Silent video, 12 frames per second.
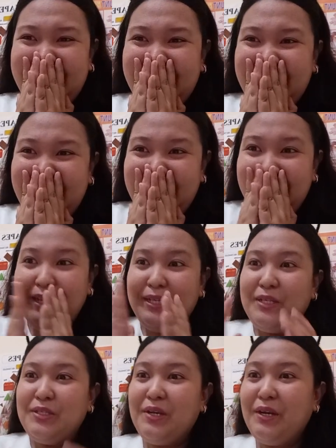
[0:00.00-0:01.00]
Okay,
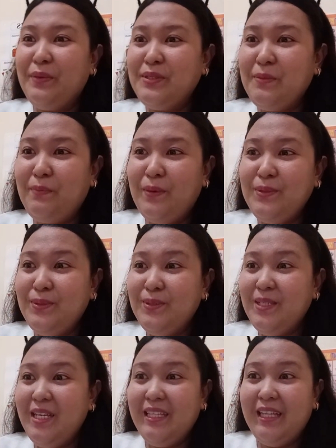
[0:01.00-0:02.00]
so are we supposed to
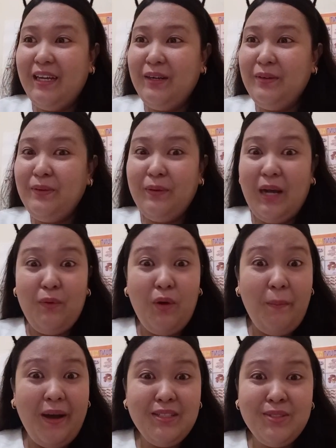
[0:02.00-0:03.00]
see now
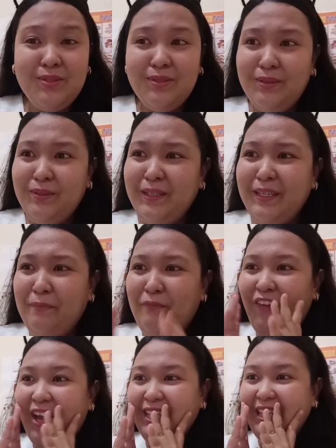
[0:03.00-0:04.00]
Kawamatsu? Okay,
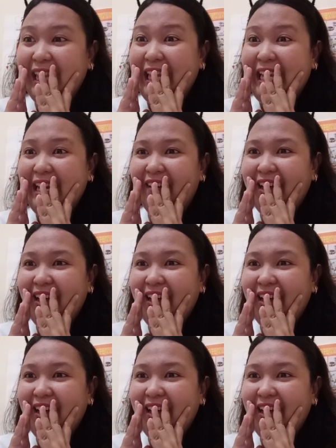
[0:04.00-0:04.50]
finally.